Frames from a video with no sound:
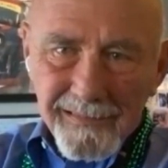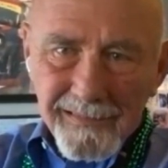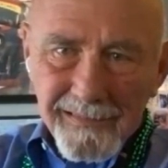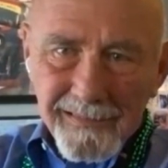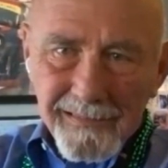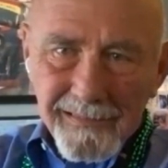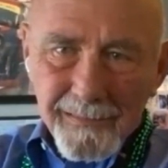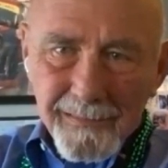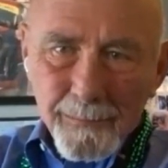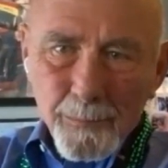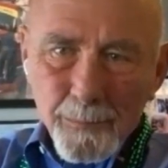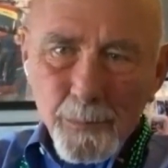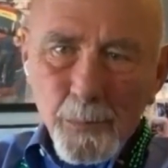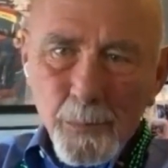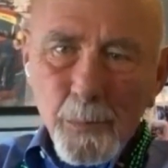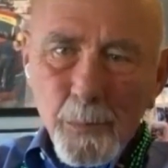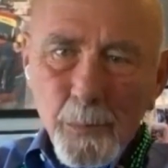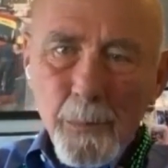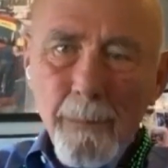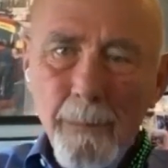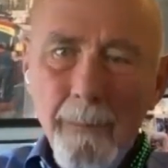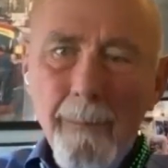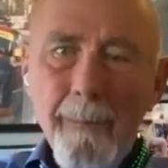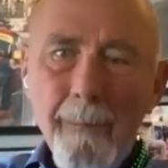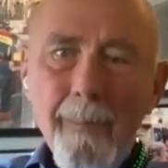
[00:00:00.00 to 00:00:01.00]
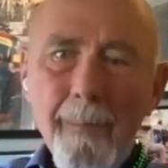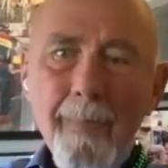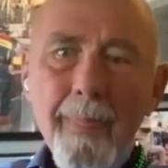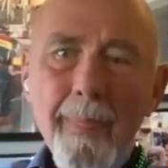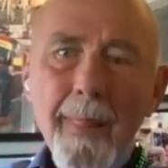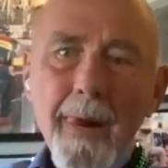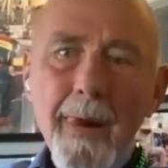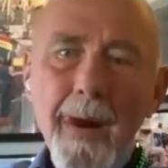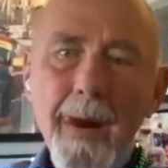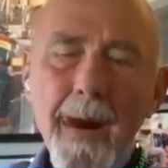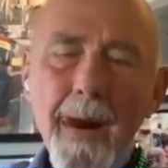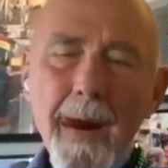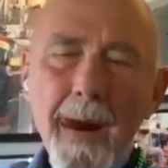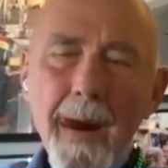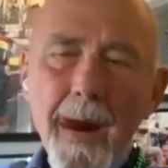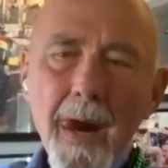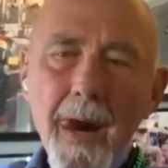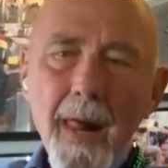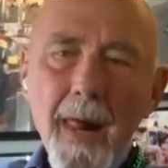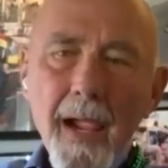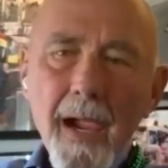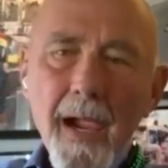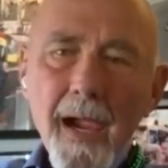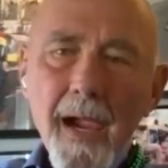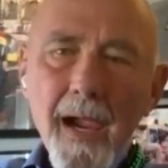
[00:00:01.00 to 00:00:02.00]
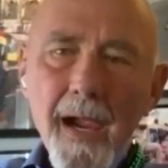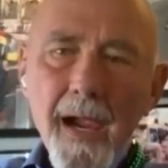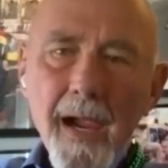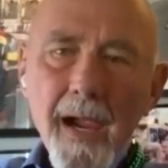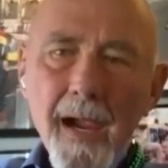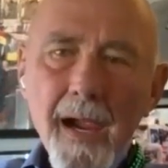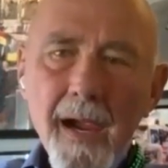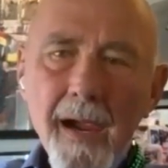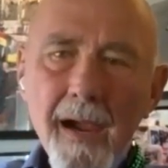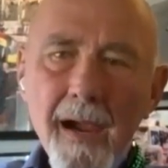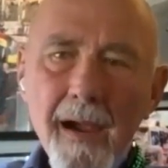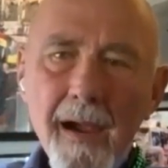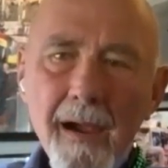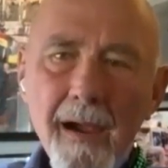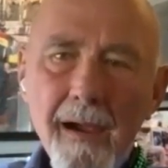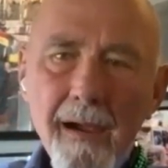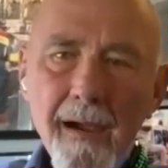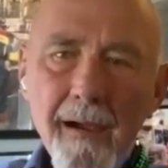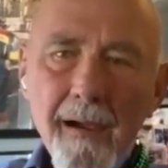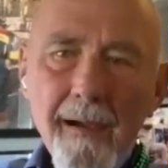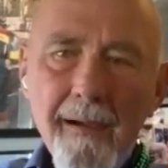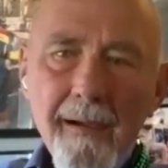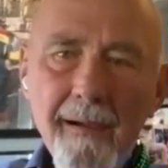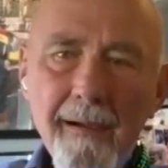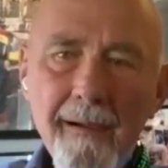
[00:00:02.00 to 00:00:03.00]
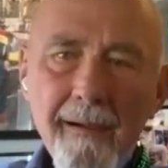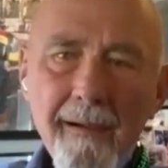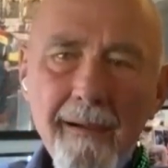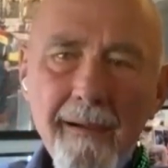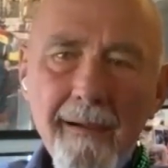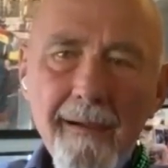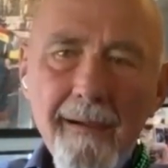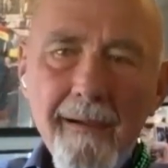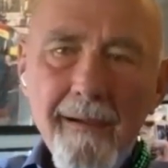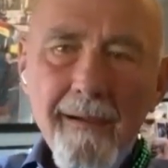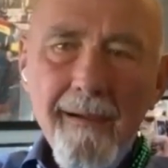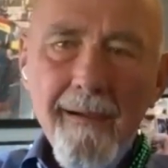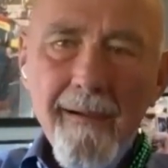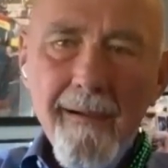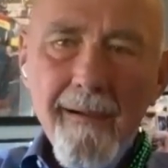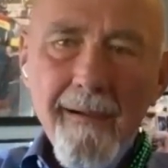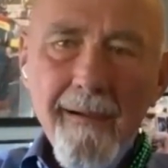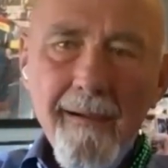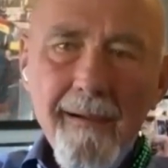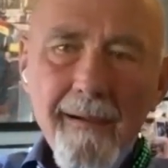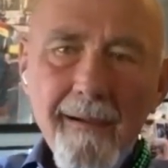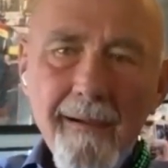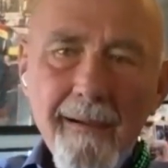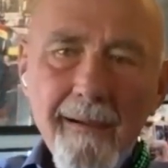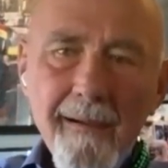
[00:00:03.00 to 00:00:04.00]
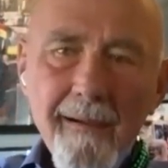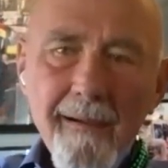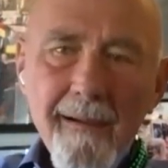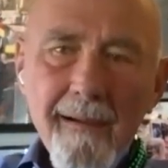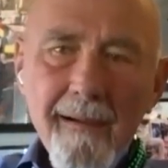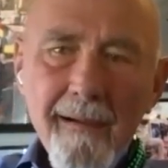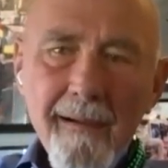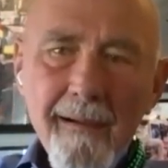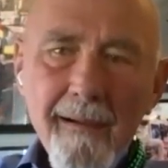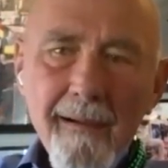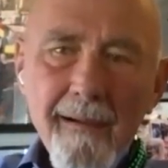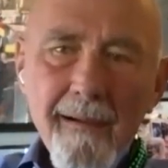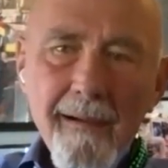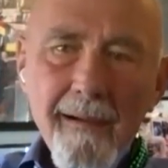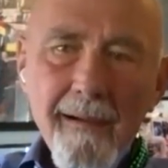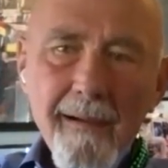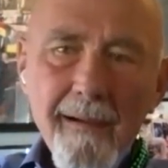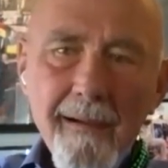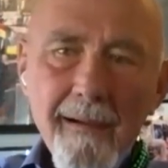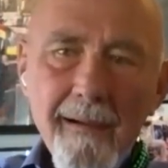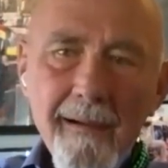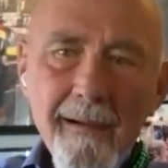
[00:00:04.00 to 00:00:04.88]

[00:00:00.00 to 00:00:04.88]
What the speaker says: This person isn't speaking.